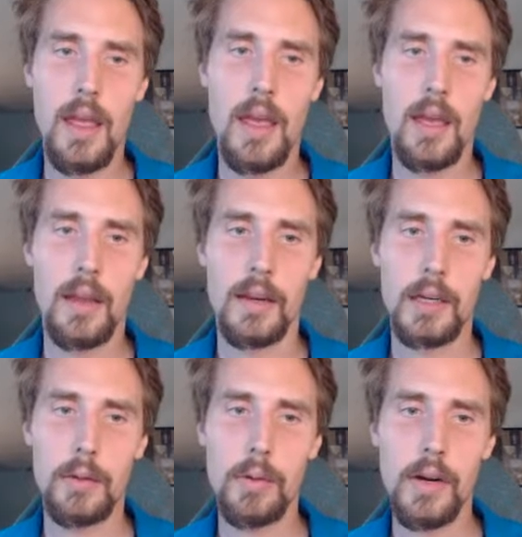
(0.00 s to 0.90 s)
can
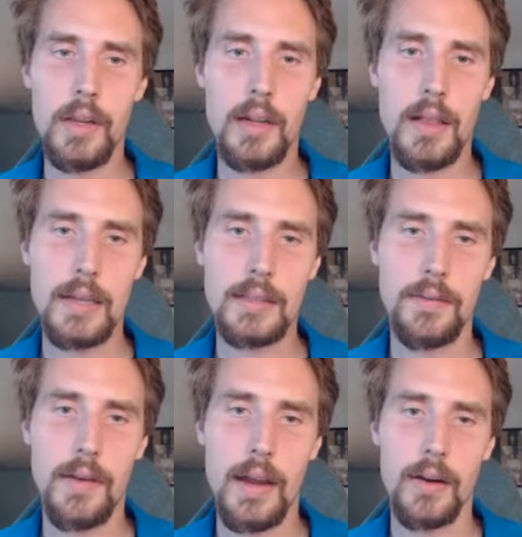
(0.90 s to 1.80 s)
query the
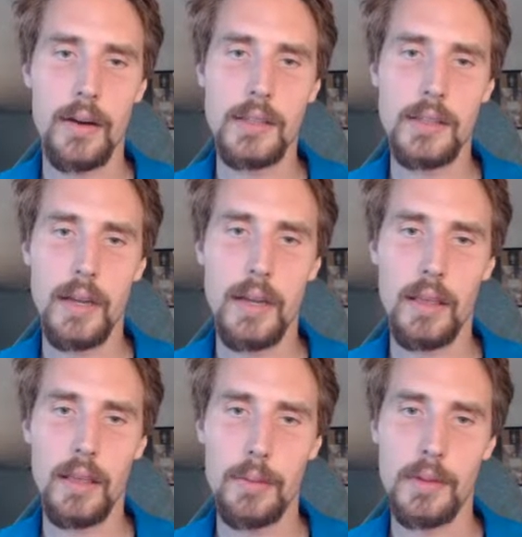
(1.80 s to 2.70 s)
classifier to get
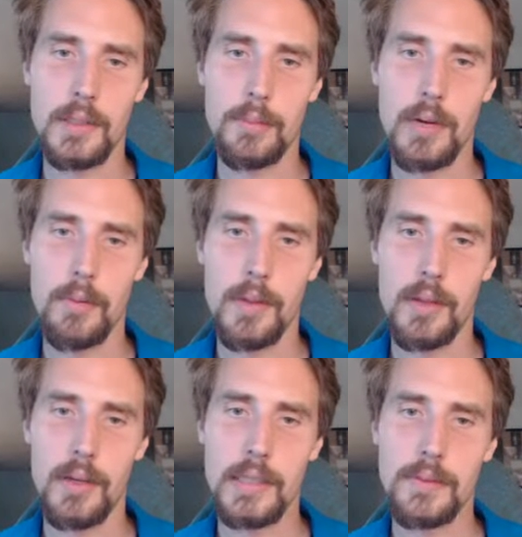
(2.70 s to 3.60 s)
labels and
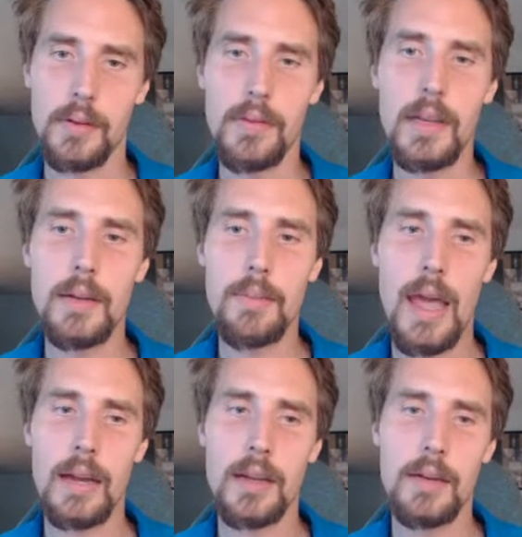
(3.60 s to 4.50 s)
probabilities for
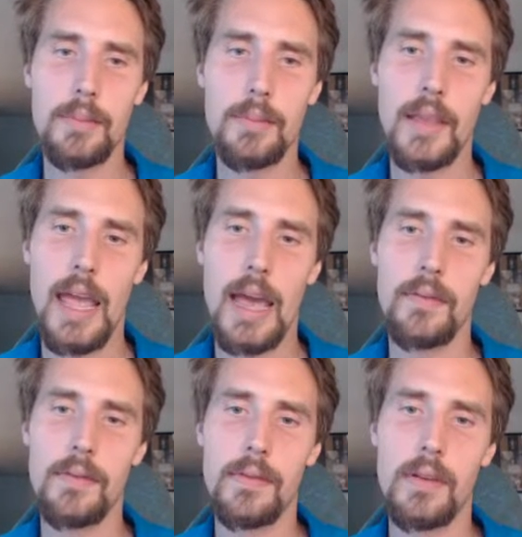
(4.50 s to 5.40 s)
feedback, but they have
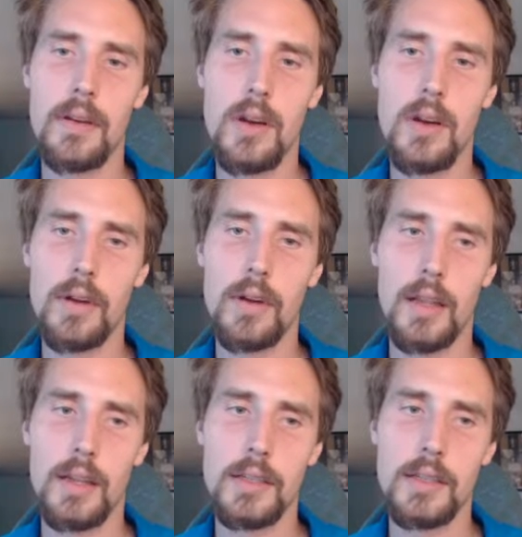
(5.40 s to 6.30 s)
no
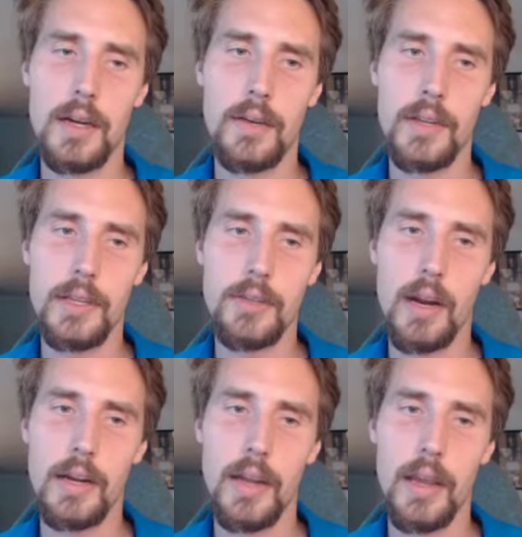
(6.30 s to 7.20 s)
knowledge of the
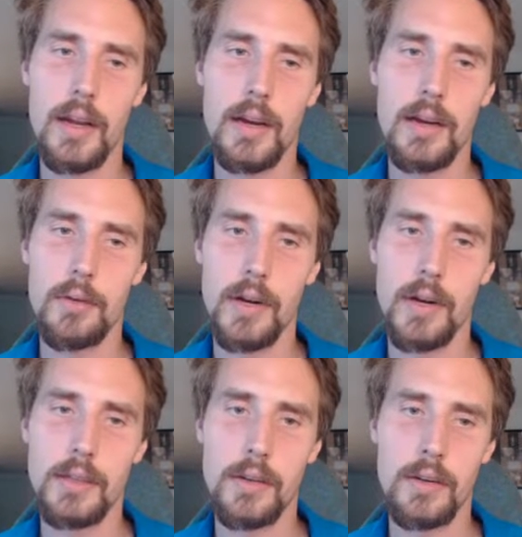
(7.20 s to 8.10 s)
training data or
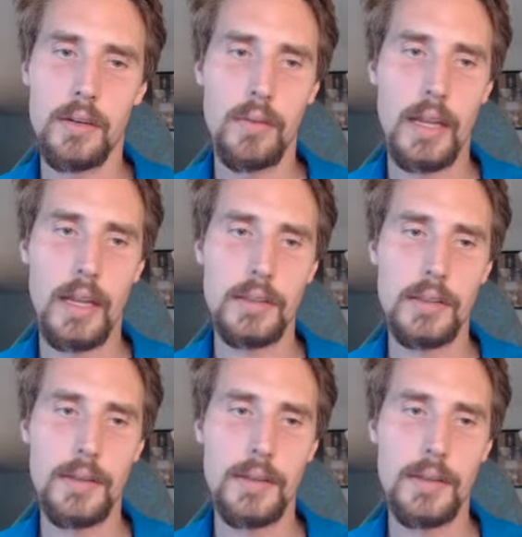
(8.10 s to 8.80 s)
internal weights.